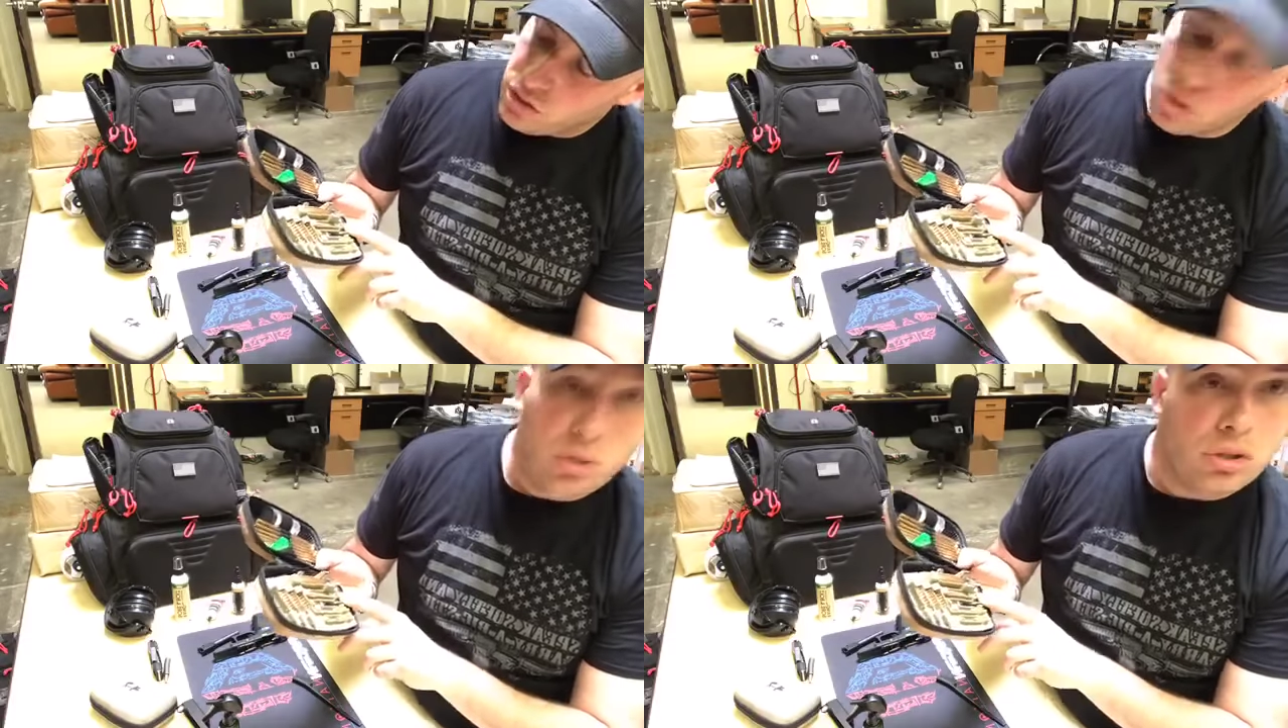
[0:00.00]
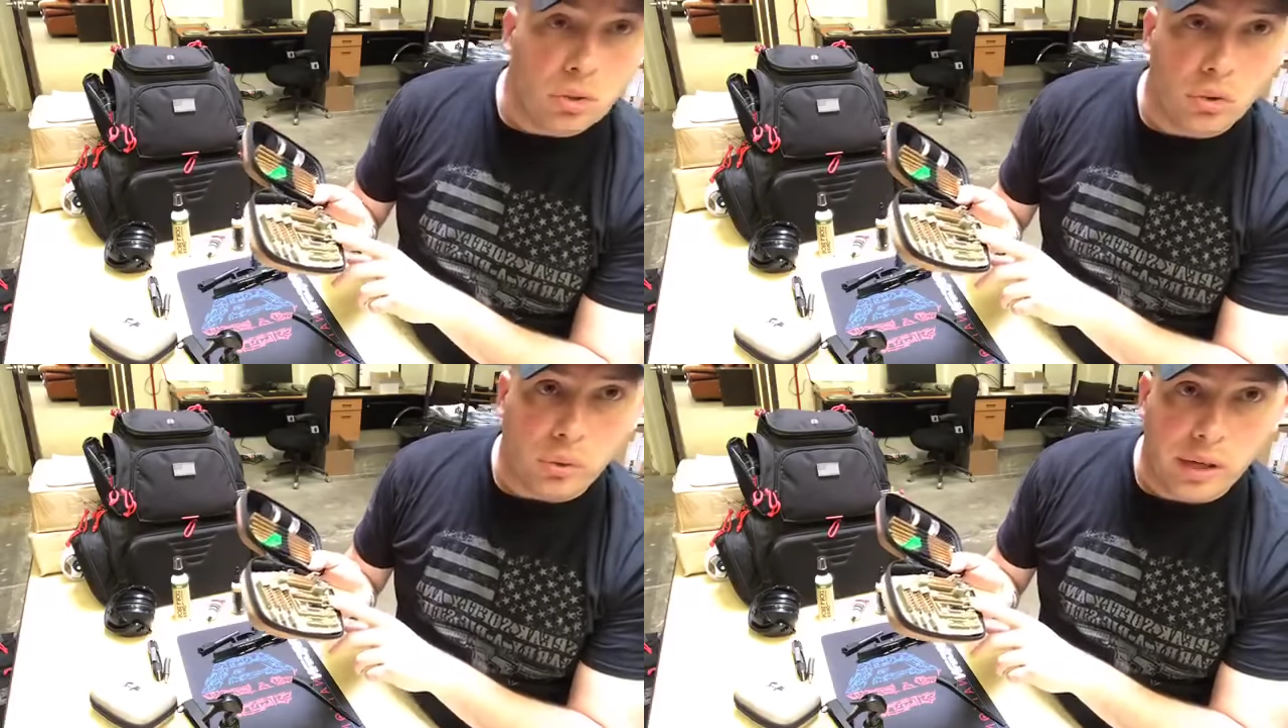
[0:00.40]

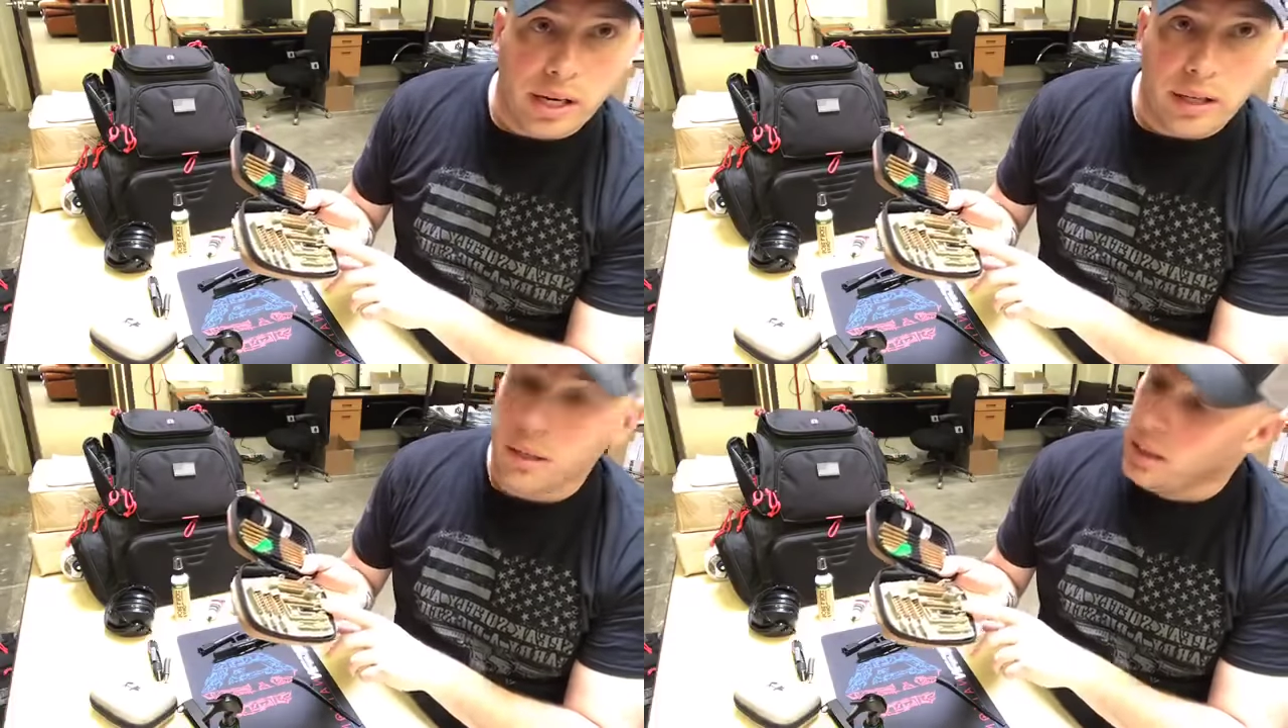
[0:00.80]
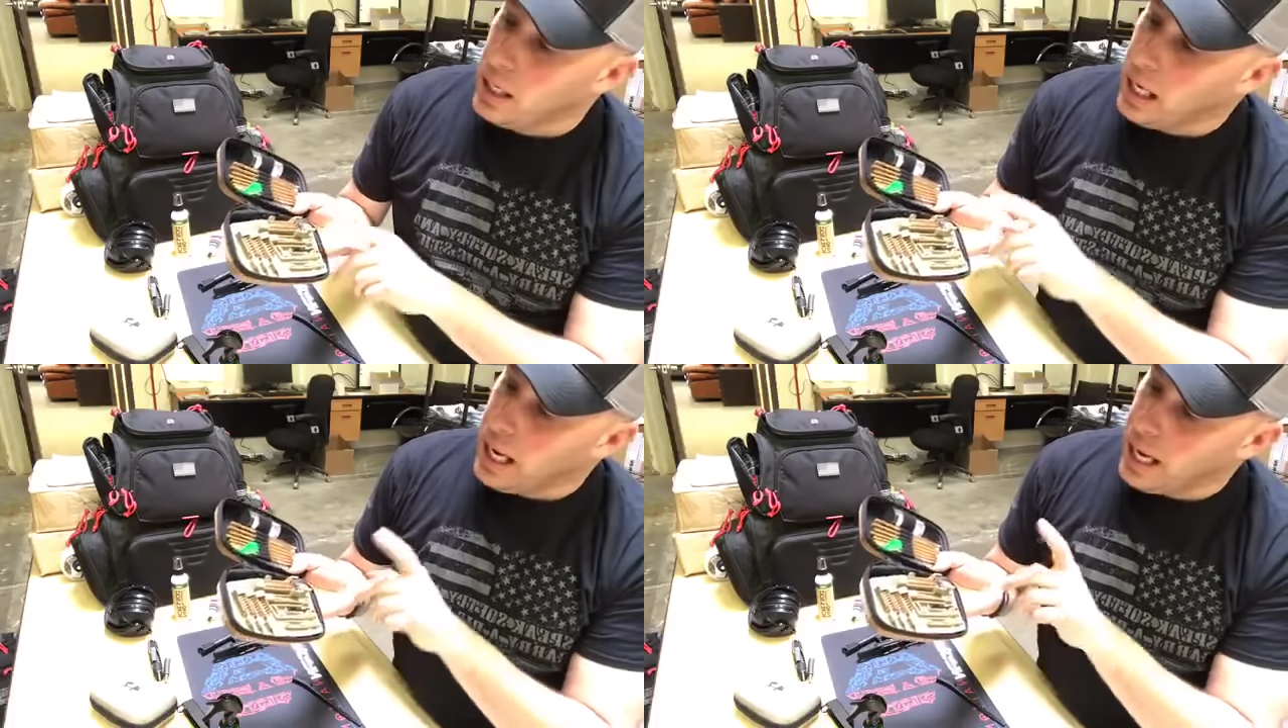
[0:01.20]
223.
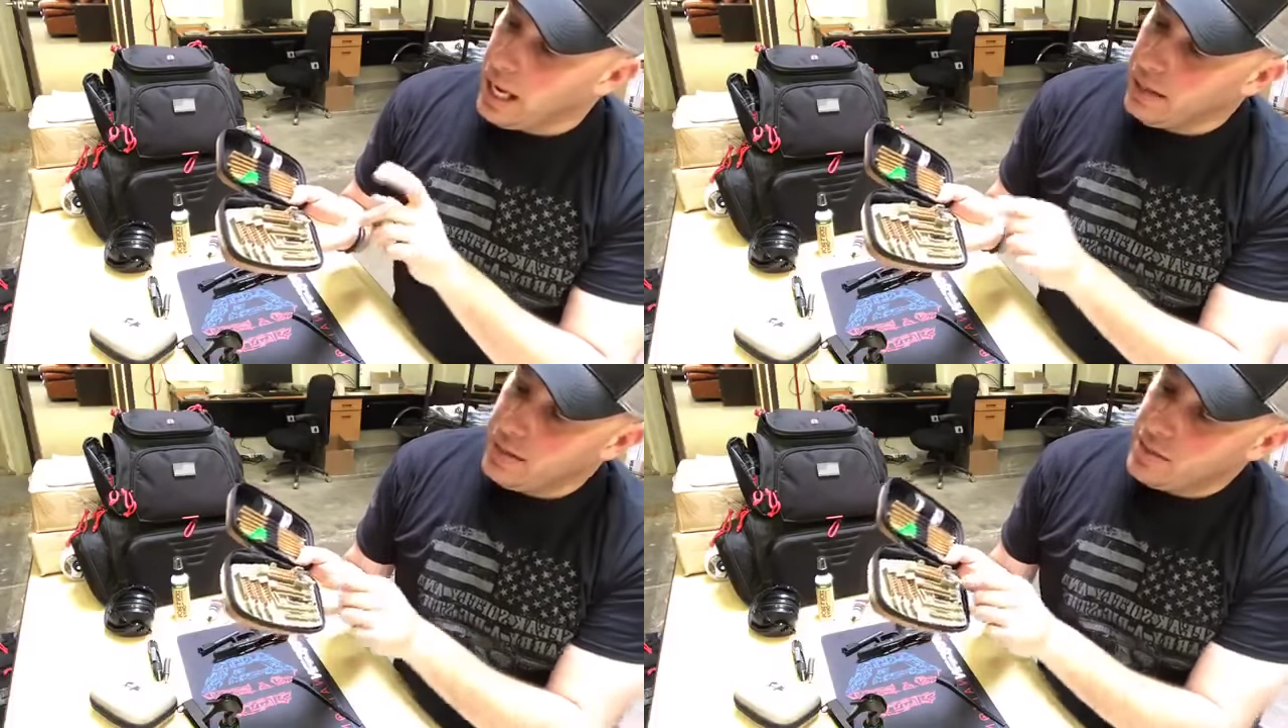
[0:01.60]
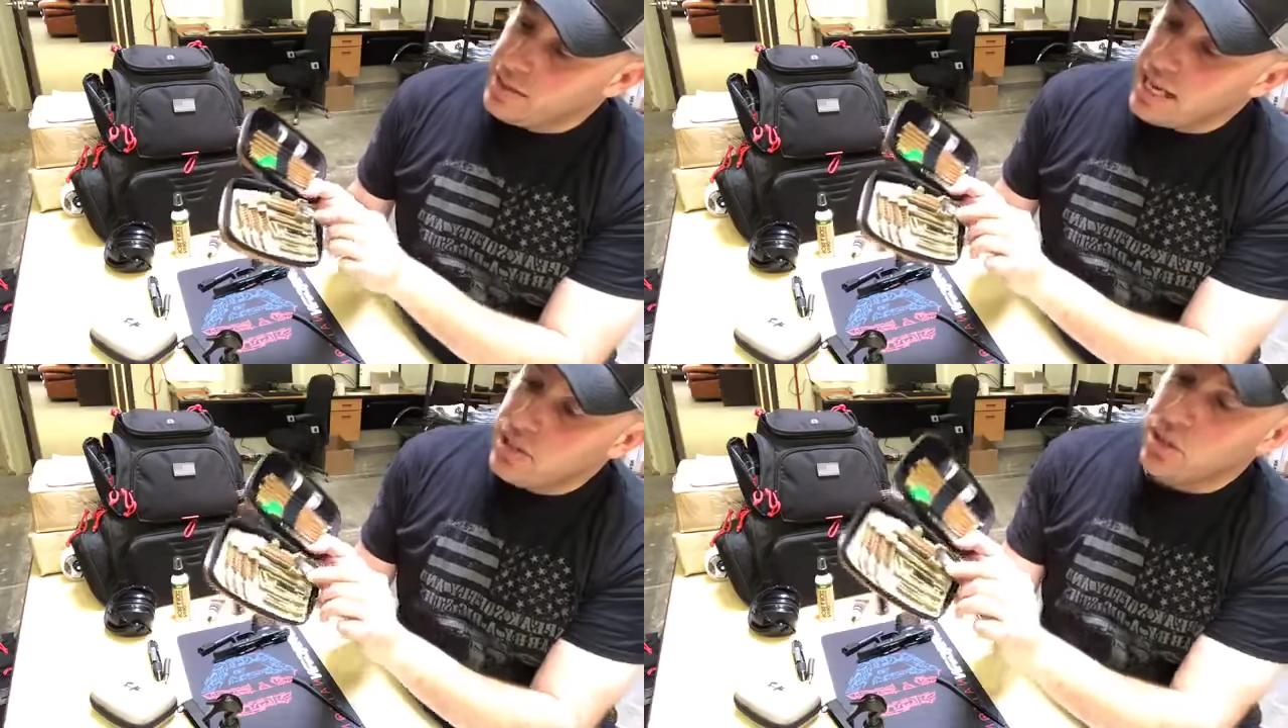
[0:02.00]
And this is
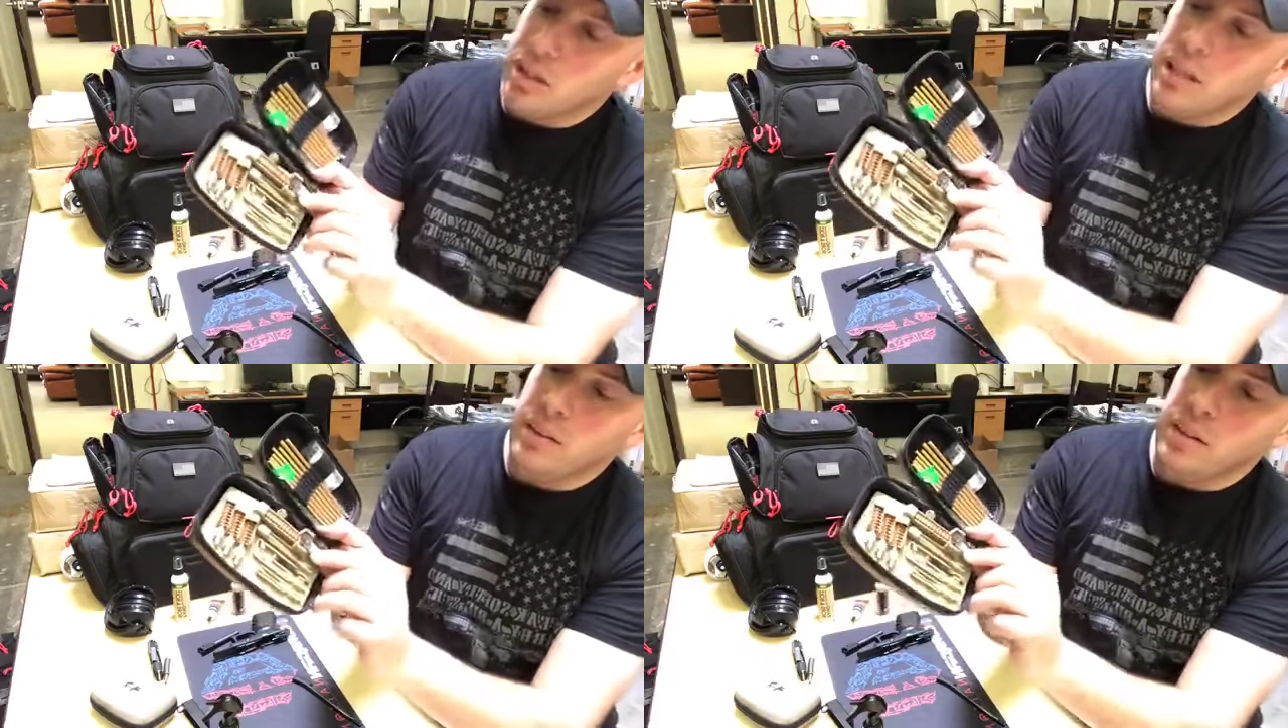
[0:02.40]
actually